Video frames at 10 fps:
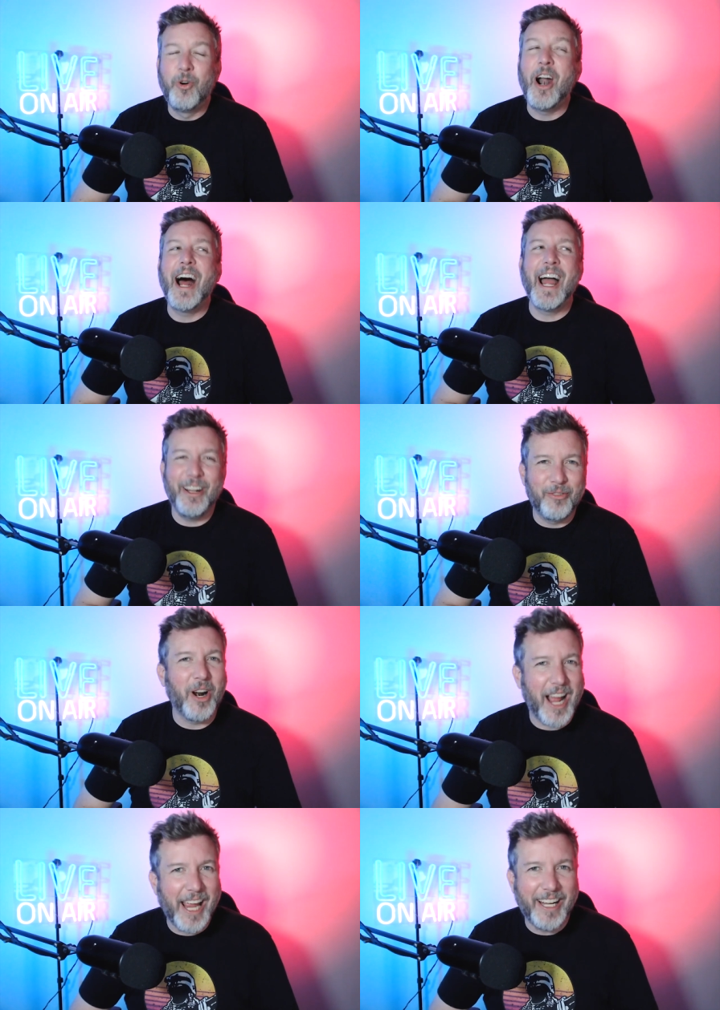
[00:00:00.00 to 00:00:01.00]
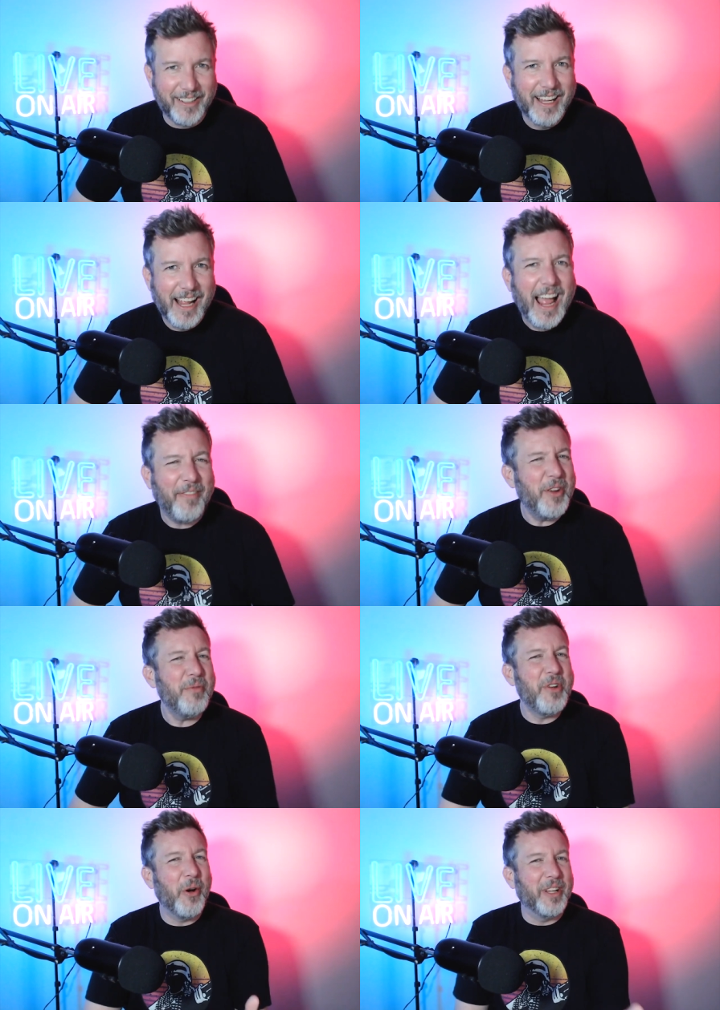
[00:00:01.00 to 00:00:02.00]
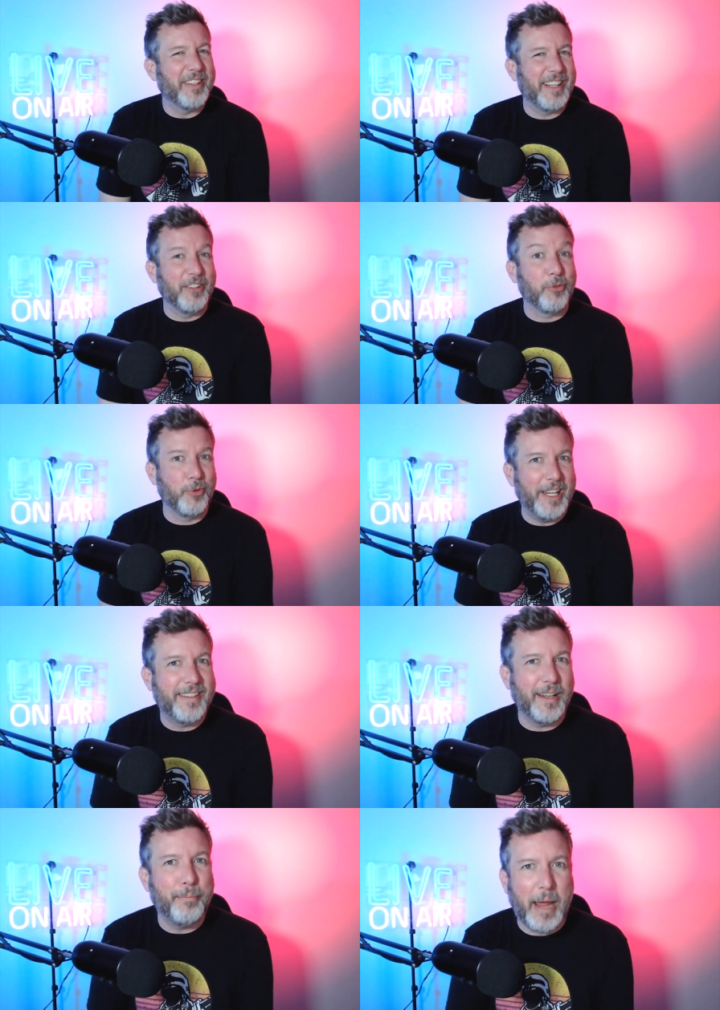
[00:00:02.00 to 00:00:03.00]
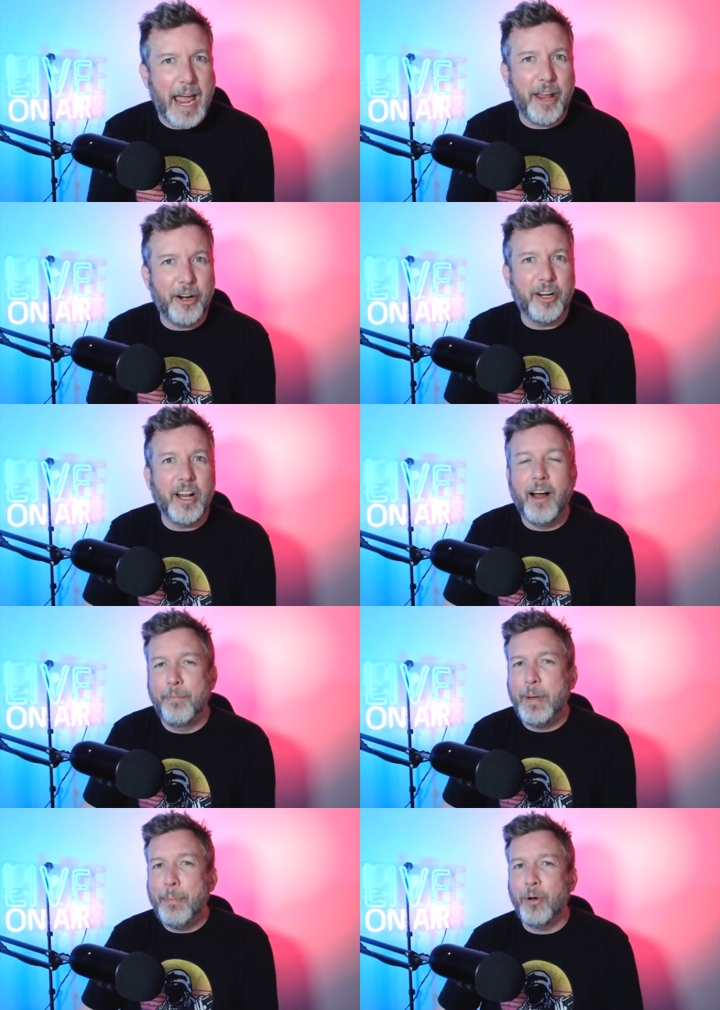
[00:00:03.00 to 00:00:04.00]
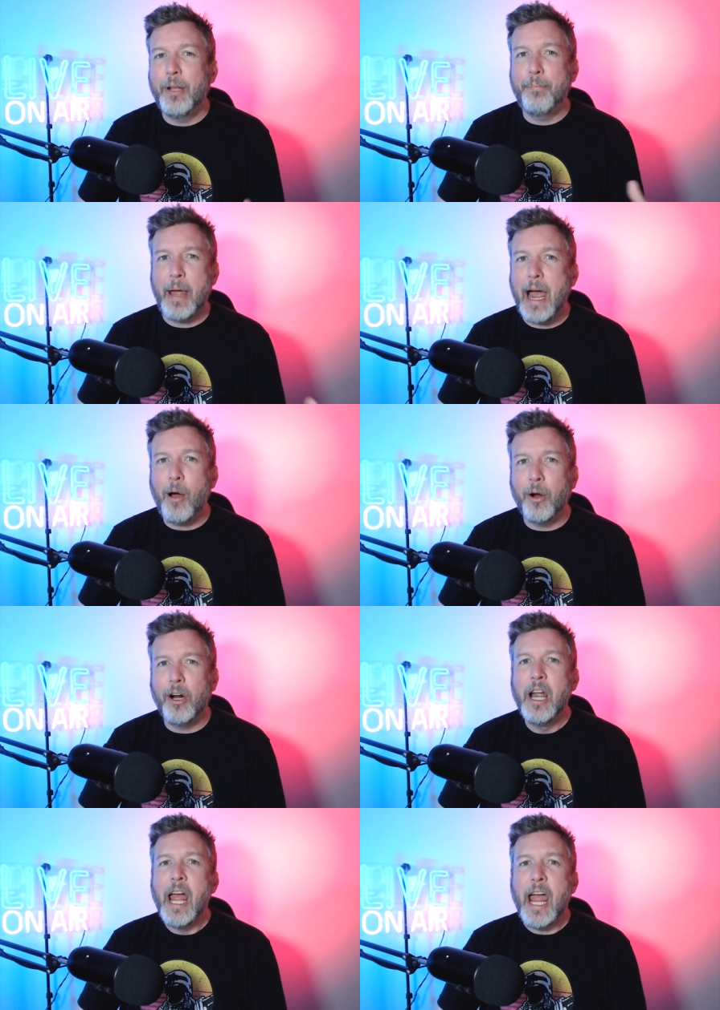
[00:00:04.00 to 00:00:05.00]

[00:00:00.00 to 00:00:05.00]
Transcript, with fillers: Right, right. Have you noticed this recent pattern of people in power